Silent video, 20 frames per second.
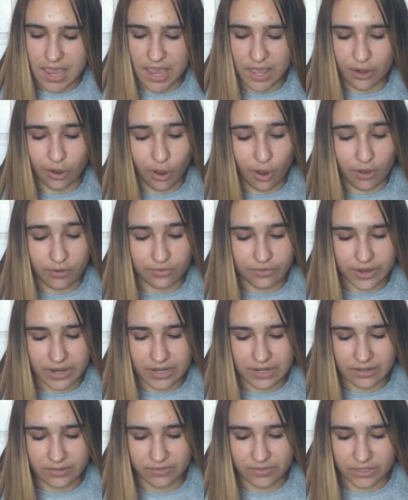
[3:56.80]
and offering
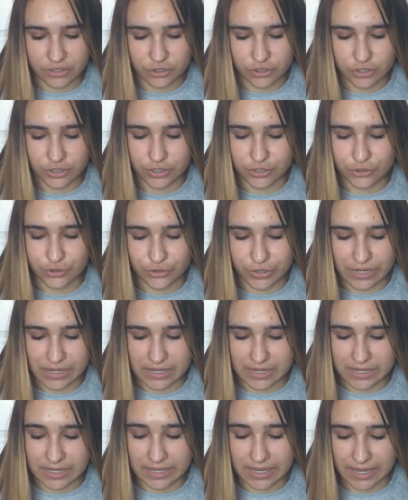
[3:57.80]
an adventure
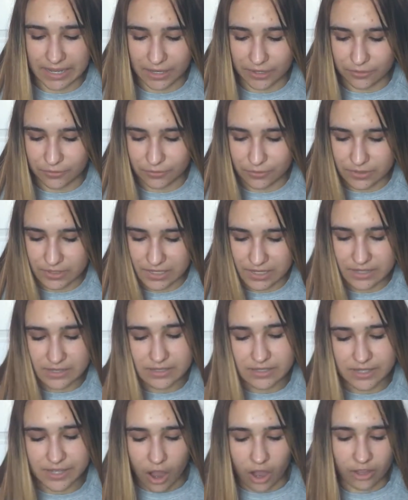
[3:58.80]
Drake can't
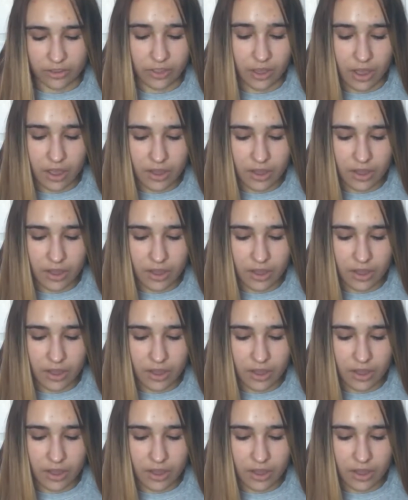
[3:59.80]
resist. On the